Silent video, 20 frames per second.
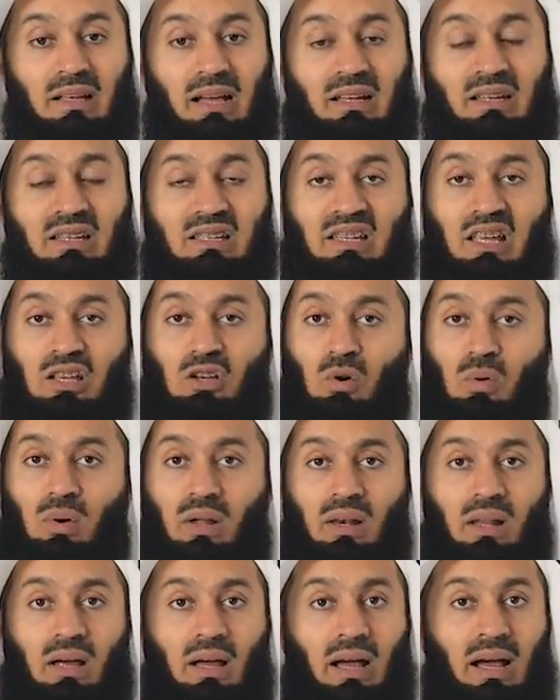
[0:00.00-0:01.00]
And he's saying, Oh
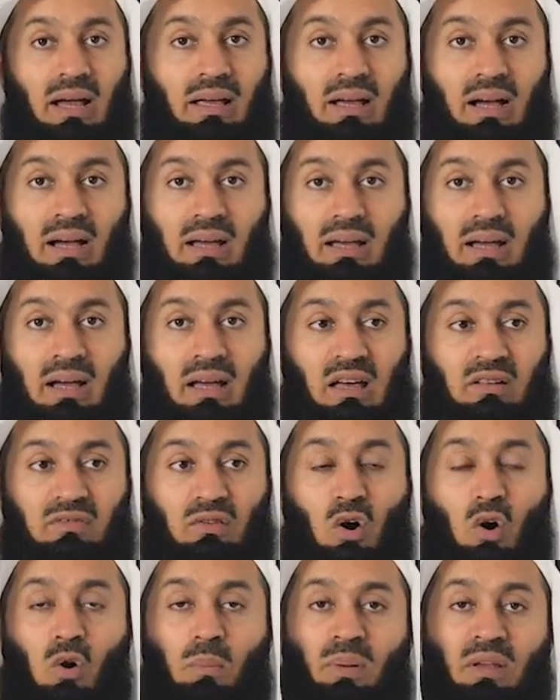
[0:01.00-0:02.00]
Allah, I, I, I have
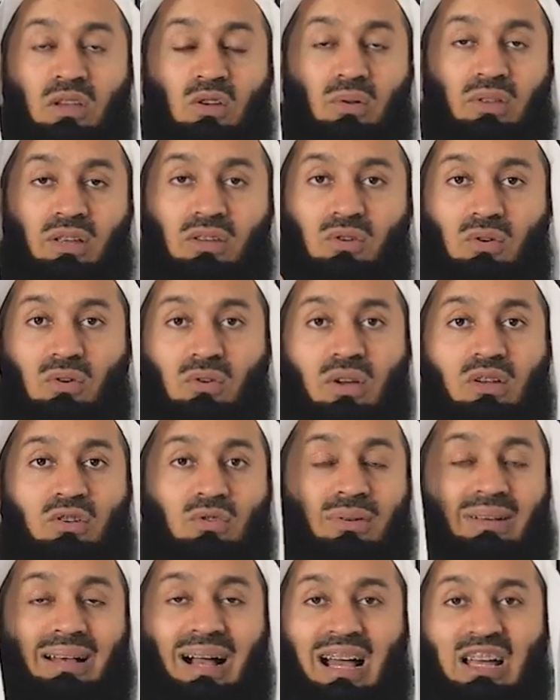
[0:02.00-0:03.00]
hope in you that you're going
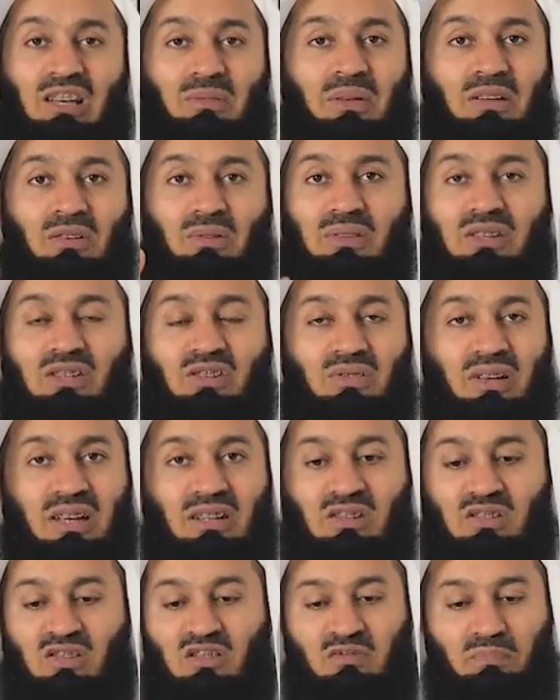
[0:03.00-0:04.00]
to guide me to the
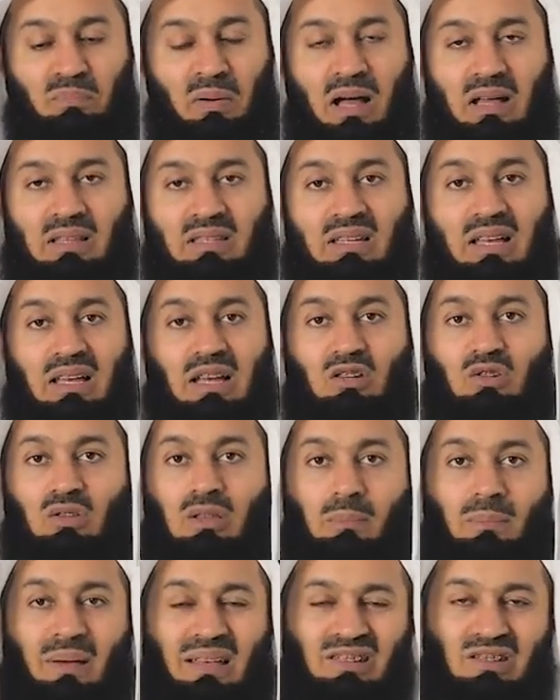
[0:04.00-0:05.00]
straightest of paths, to
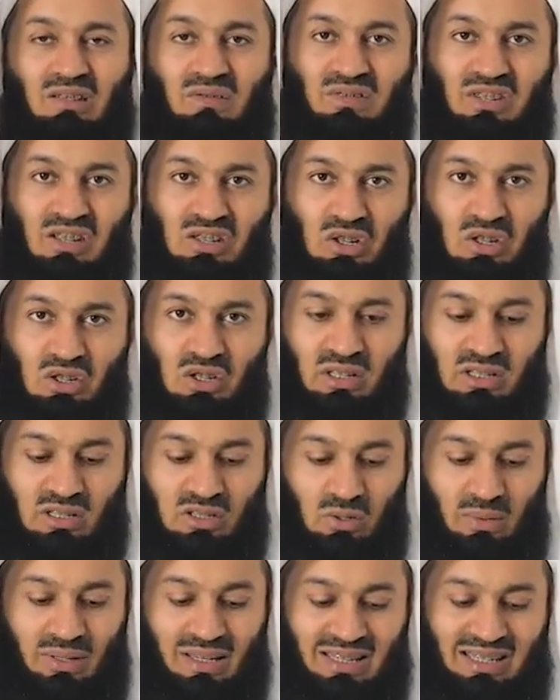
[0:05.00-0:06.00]
the best of decisions.
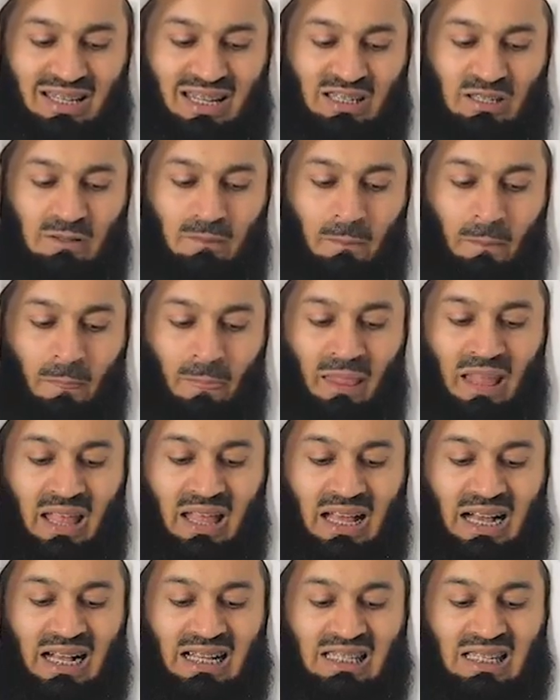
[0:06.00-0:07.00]
So he says,
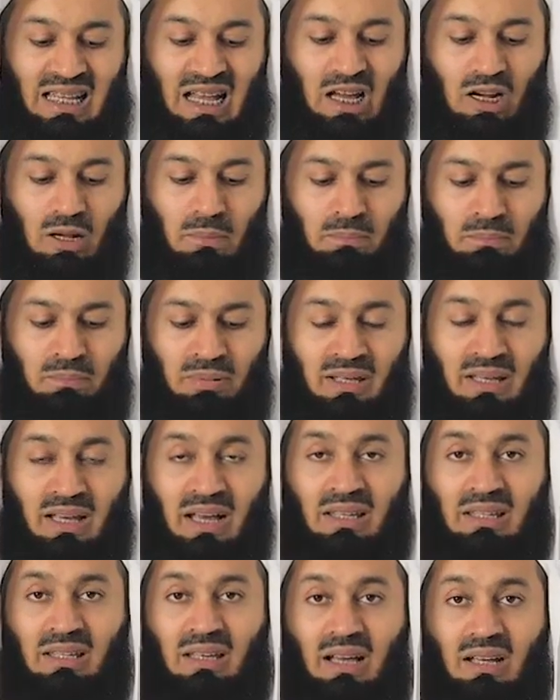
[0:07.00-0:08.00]
Asa Rabbi
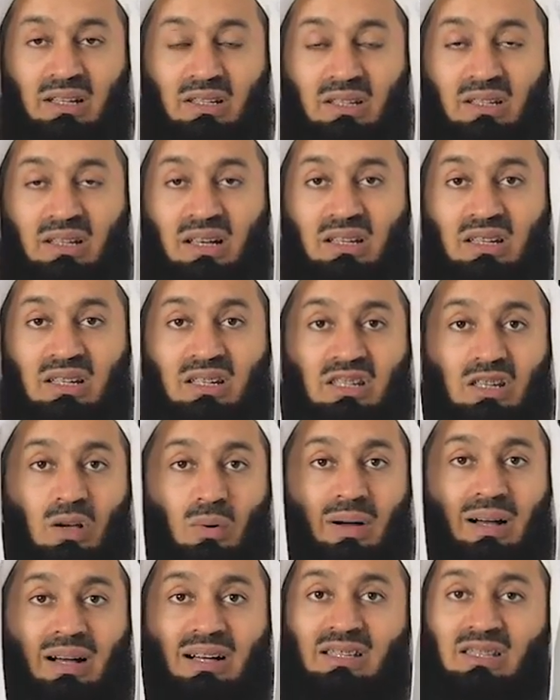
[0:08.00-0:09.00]
an yahdiyani
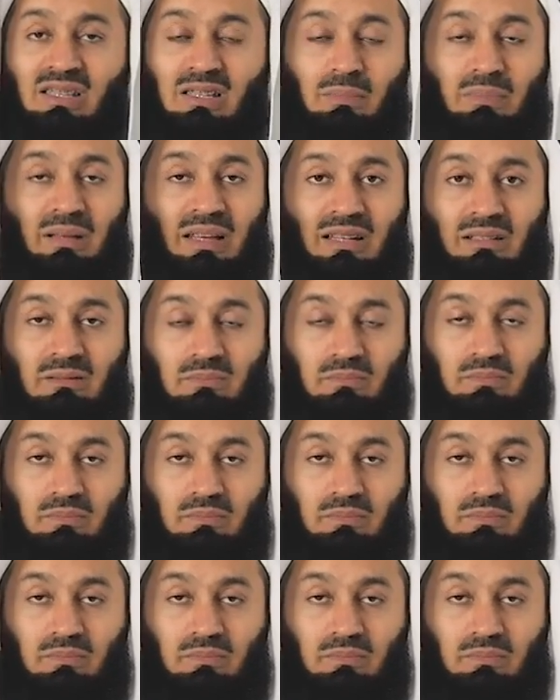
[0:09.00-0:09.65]
sawa as-sabil.